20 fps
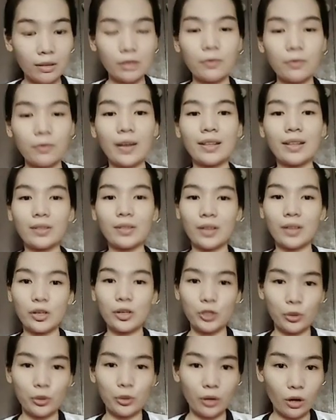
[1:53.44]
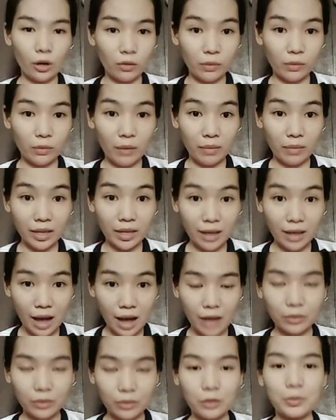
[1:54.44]
let's find out the history of Republic
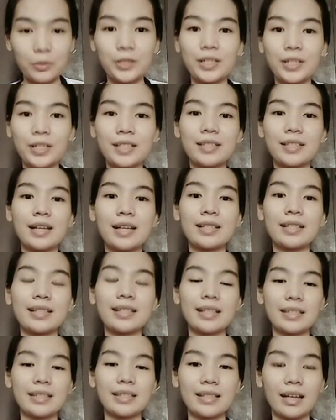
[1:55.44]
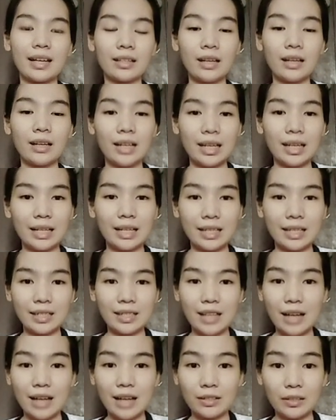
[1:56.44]
Act No. 6969. It
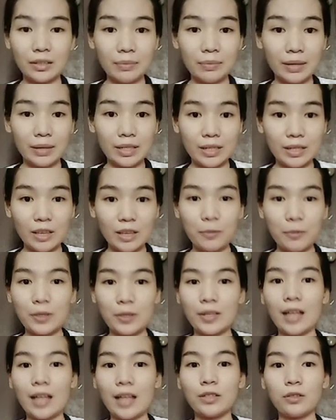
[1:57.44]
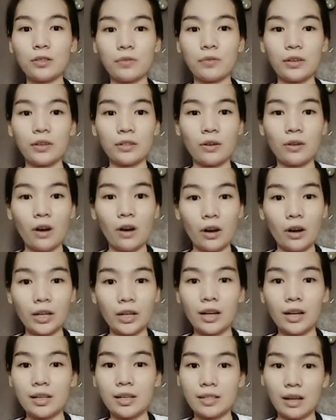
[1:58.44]
is enacted by the Senate President Jovito
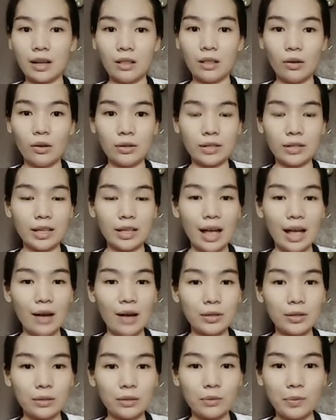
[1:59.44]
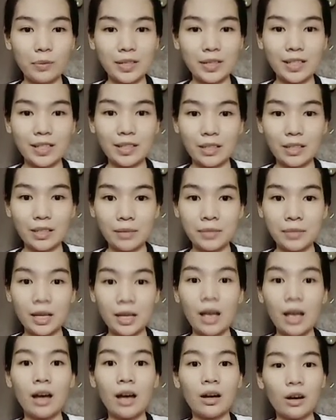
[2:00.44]
R. Salongs and House of
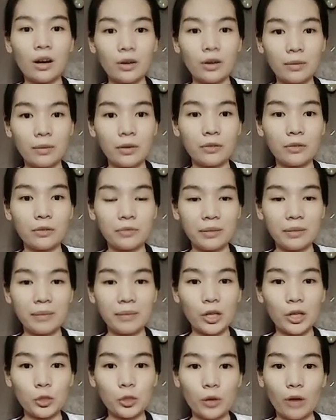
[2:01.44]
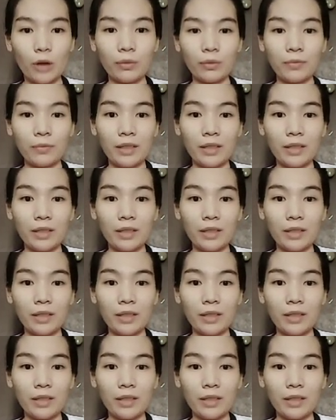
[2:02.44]
Representatives Ramon V. Metra of the